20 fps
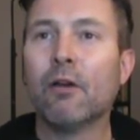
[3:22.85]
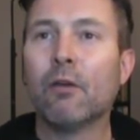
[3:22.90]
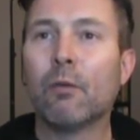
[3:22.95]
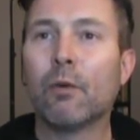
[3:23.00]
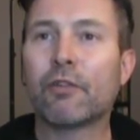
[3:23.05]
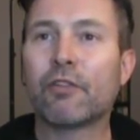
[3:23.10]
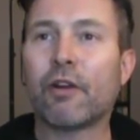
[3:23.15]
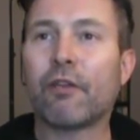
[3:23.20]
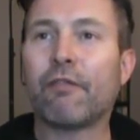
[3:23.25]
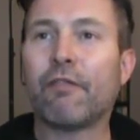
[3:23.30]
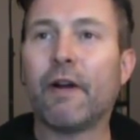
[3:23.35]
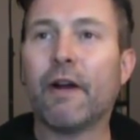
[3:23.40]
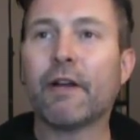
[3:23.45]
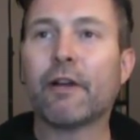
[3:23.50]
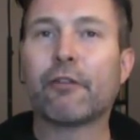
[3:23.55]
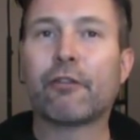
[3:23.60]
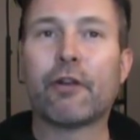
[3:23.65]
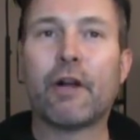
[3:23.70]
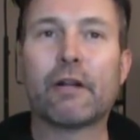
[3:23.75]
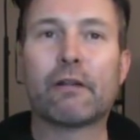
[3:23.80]
which I find
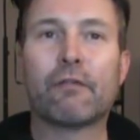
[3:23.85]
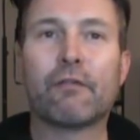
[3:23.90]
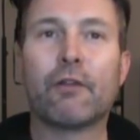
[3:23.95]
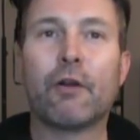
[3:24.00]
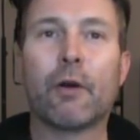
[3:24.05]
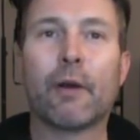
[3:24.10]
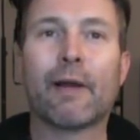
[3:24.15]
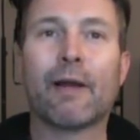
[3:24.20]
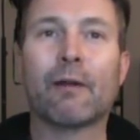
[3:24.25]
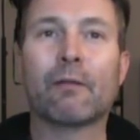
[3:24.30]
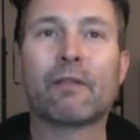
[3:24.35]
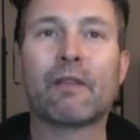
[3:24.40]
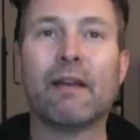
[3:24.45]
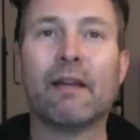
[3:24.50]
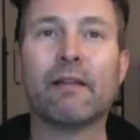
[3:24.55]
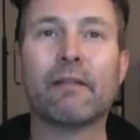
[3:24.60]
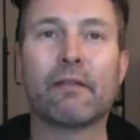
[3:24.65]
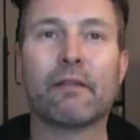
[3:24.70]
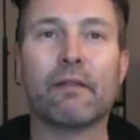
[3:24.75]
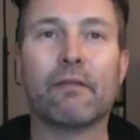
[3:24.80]
attractive knowing how
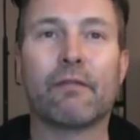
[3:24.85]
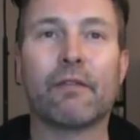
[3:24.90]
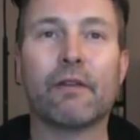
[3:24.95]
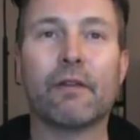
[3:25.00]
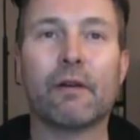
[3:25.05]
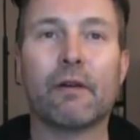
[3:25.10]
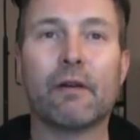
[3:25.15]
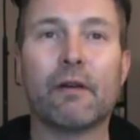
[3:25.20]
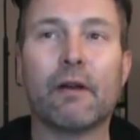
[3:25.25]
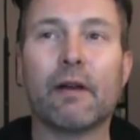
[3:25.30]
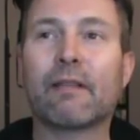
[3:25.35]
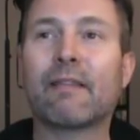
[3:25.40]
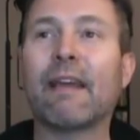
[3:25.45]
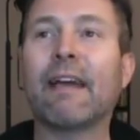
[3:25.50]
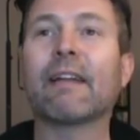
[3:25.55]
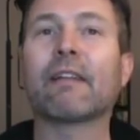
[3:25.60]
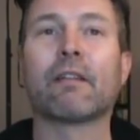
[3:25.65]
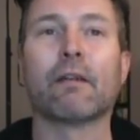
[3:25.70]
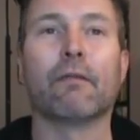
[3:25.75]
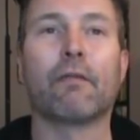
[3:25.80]
tentative, uh,
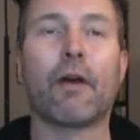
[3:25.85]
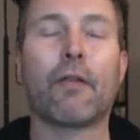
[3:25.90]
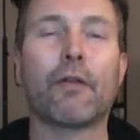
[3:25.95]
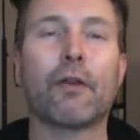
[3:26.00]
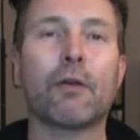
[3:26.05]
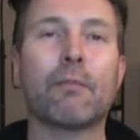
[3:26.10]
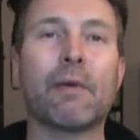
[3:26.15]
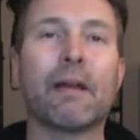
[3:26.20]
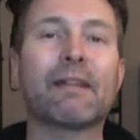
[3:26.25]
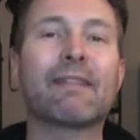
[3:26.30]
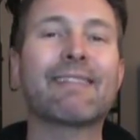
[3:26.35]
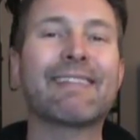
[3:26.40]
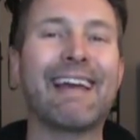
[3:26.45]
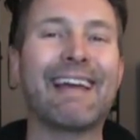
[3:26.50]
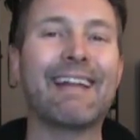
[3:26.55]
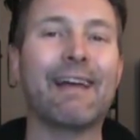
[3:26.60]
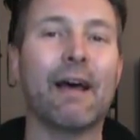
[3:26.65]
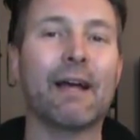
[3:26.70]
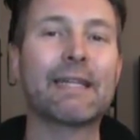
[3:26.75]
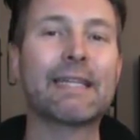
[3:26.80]
attentive, I thought you meant
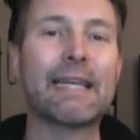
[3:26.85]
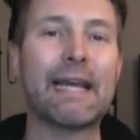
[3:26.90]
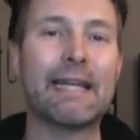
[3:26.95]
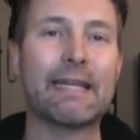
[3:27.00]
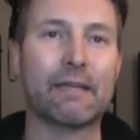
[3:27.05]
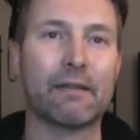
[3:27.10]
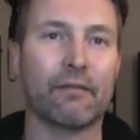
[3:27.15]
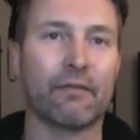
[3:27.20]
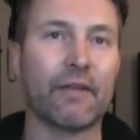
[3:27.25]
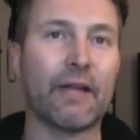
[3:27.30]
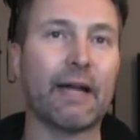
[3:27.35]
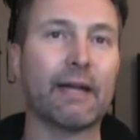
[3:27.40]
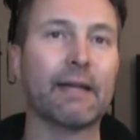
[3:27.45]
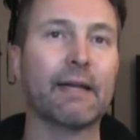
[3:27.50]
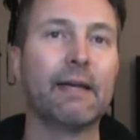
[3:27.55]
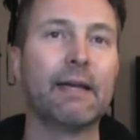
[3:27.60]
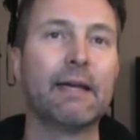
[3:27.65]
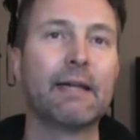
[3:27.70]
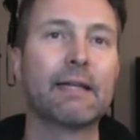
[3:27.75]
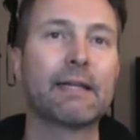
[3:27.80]
ten- attentive, not
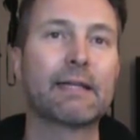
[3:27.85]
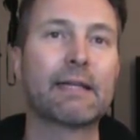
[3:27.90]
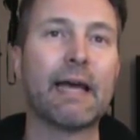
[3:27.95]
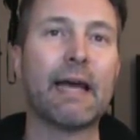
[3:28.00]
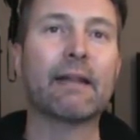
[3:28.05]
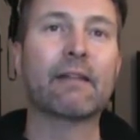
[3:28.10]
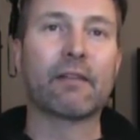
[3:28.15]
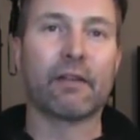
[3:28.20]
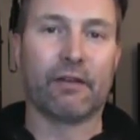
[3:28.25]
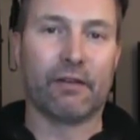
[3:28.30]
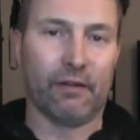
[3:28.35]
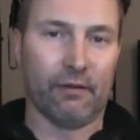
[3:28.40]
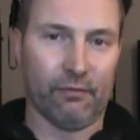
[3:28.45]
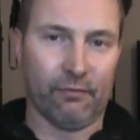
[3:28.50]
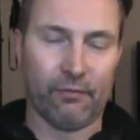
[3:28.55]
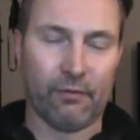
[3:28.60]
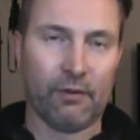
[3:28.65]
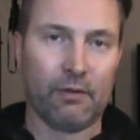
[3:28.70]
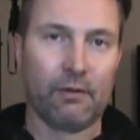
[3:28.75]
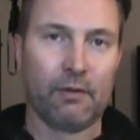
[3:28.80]

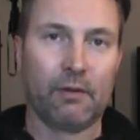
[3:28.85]
tentative,